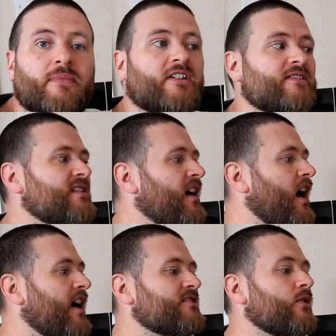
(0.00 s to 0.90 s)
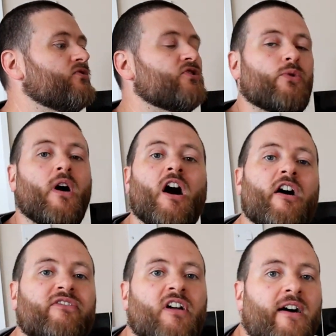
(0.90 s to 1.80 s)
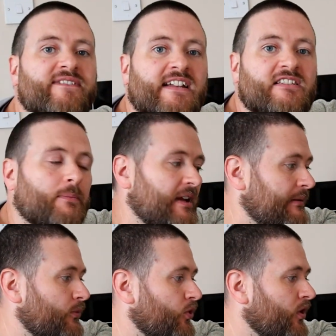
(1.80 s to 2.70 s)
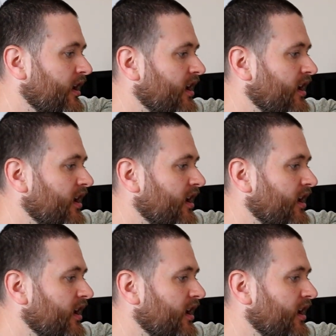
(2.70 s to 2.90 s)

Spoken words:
because I don't do a half and half setup anymore,